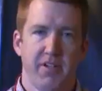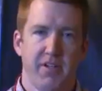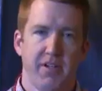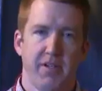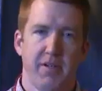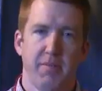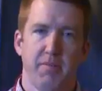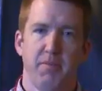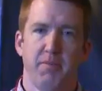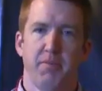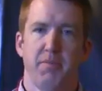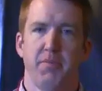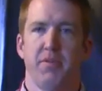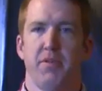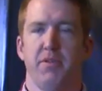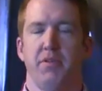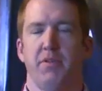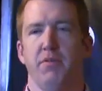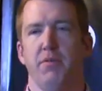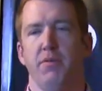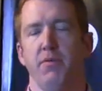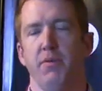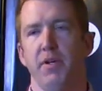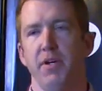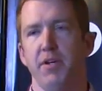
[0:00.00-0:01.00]
Um,
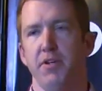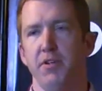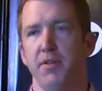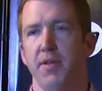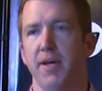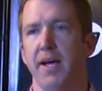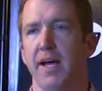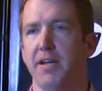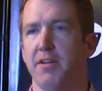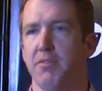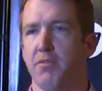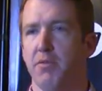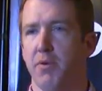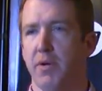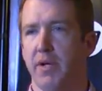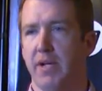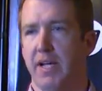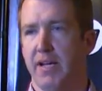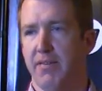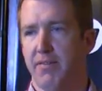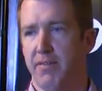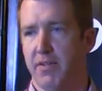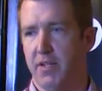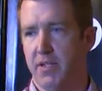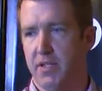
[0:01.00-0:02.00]
do we want to do that? Do we want to
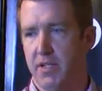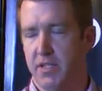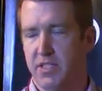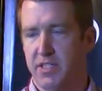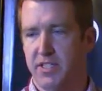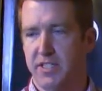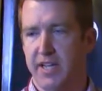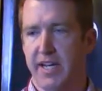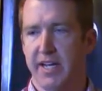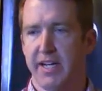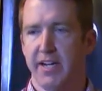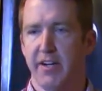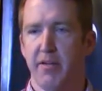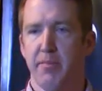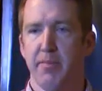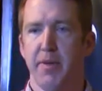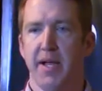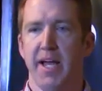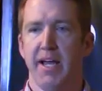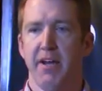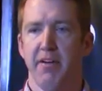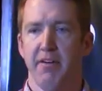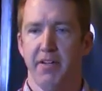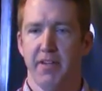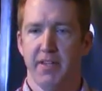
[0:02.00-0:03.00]
have a, a secondary
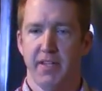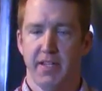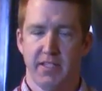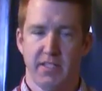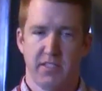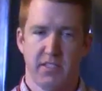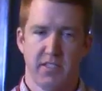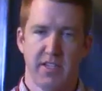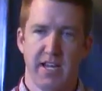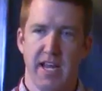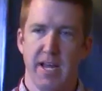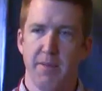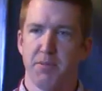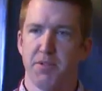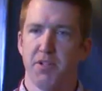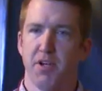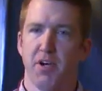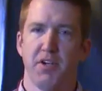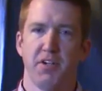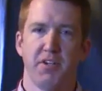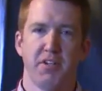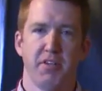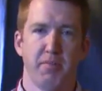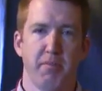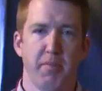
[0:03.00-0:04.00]
battery that snaps
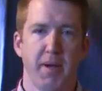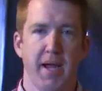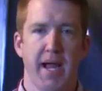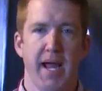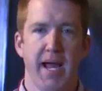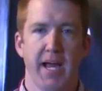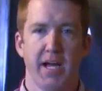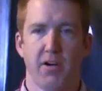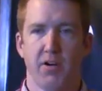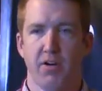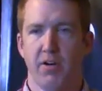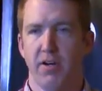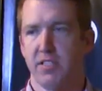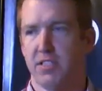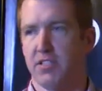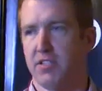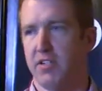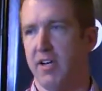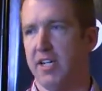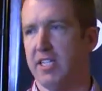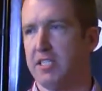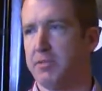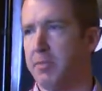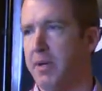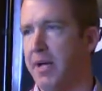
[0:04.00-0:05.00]
onto the back or a
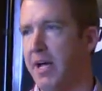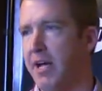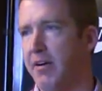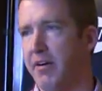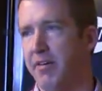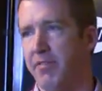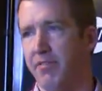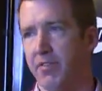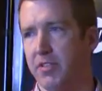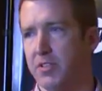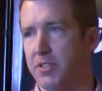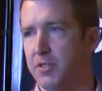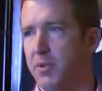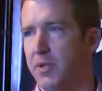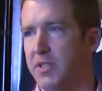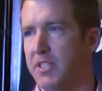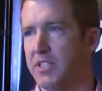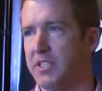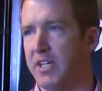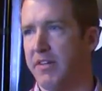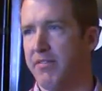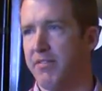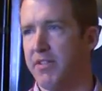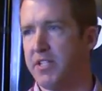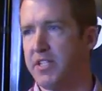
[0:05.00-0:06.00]
slice battery for a
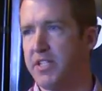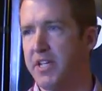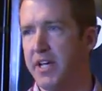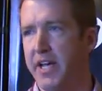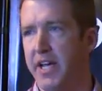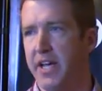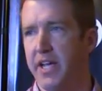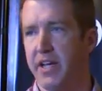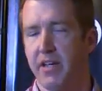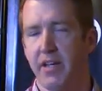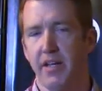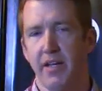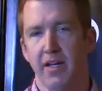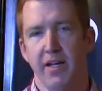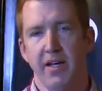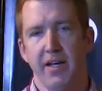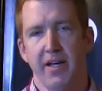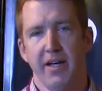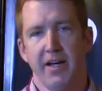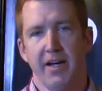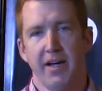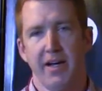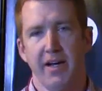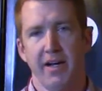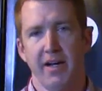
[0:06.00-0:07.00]
2710?
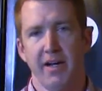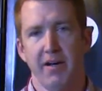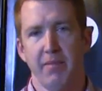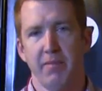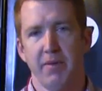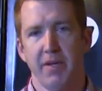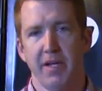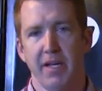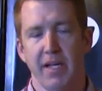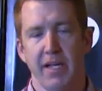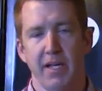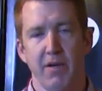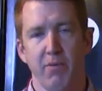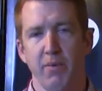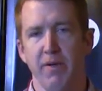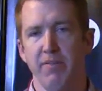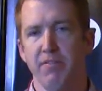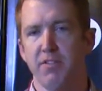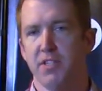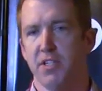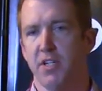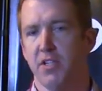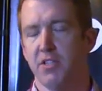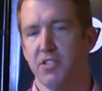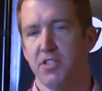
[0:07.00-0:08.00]
Mm-hmm. Um, and, and,
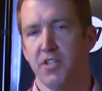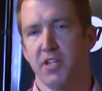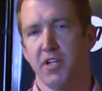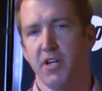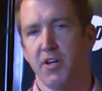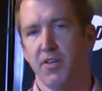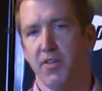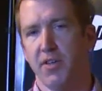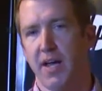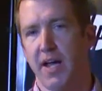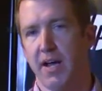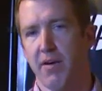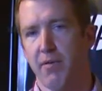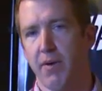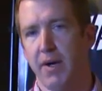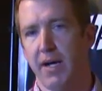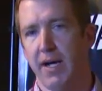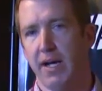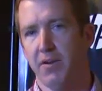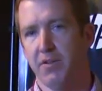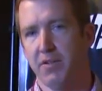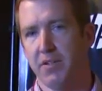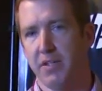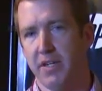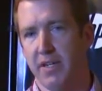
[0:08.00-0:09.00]
we've chosen to go that
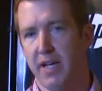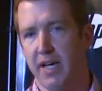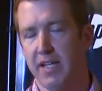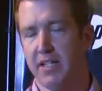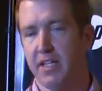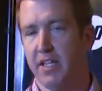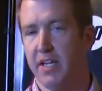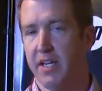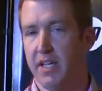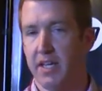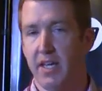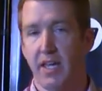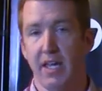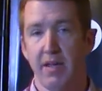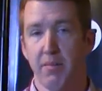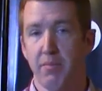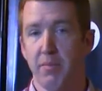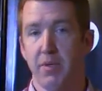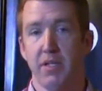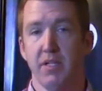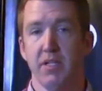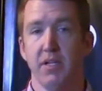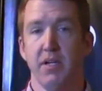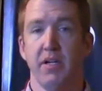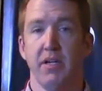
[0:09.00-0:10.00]
route. And not that it can't
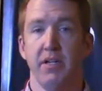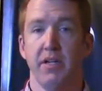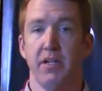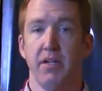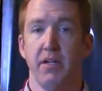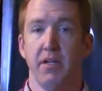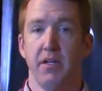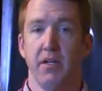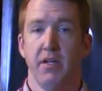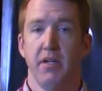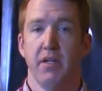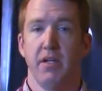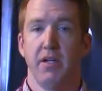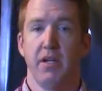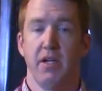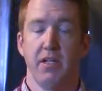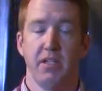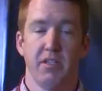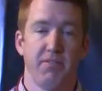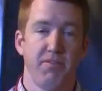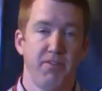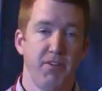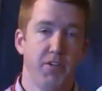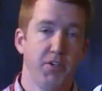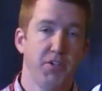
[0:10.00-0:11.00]
be done
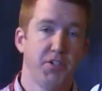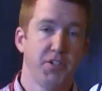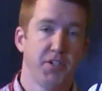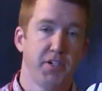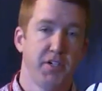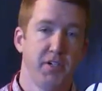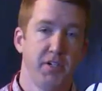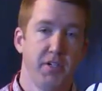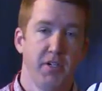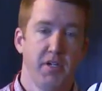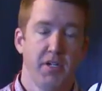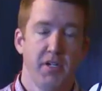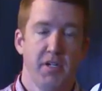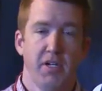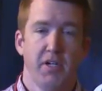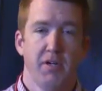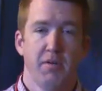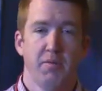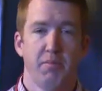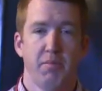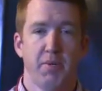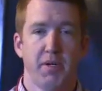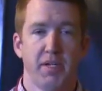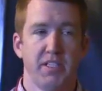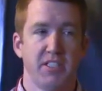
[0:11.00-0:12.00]
in the future,
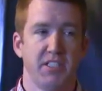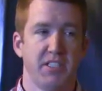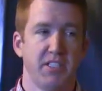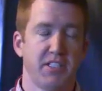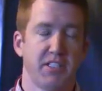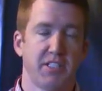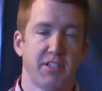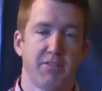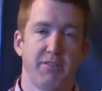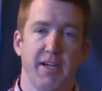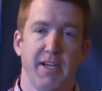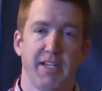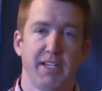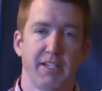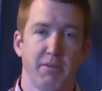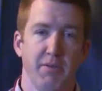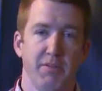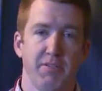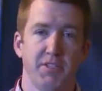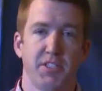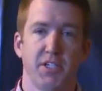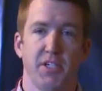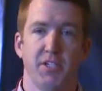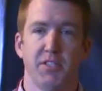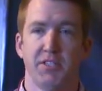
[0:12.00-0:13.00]
but it's just the route that
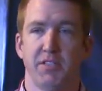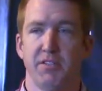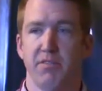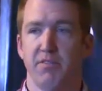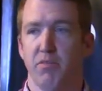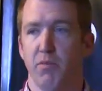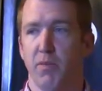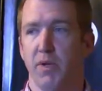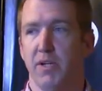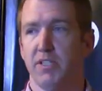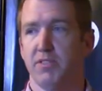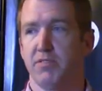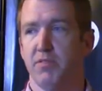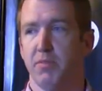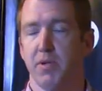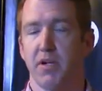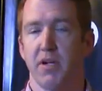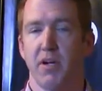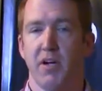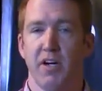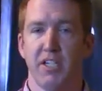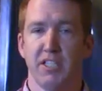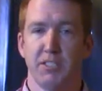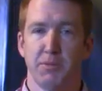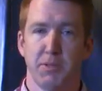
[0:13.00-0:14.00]
we've chosen, whether it's from a
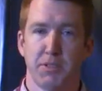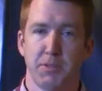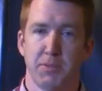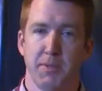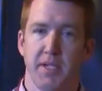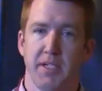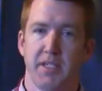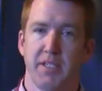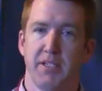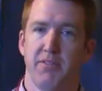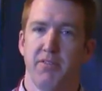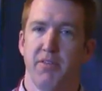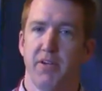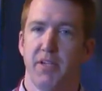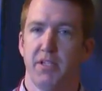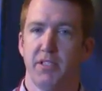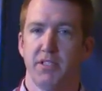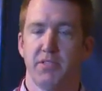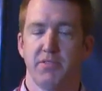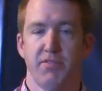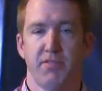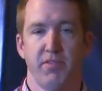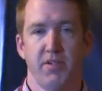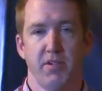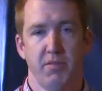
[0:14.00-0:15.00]
cost perspective, whether
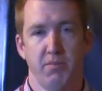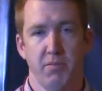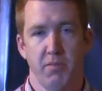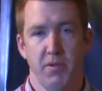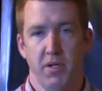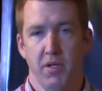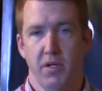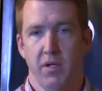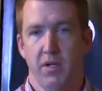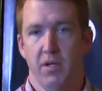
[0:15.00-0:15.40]
it's from